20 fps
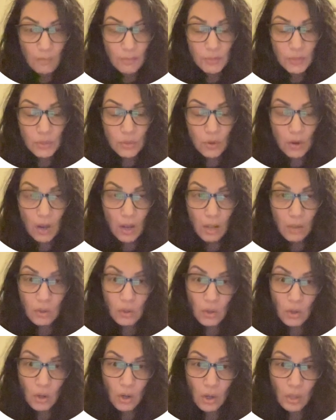to
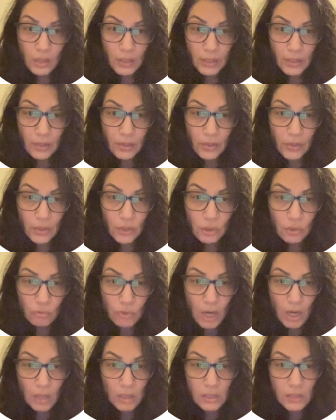alcohol and other
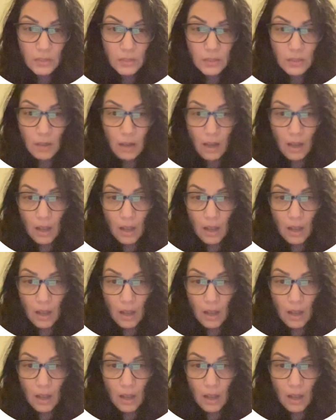drugs.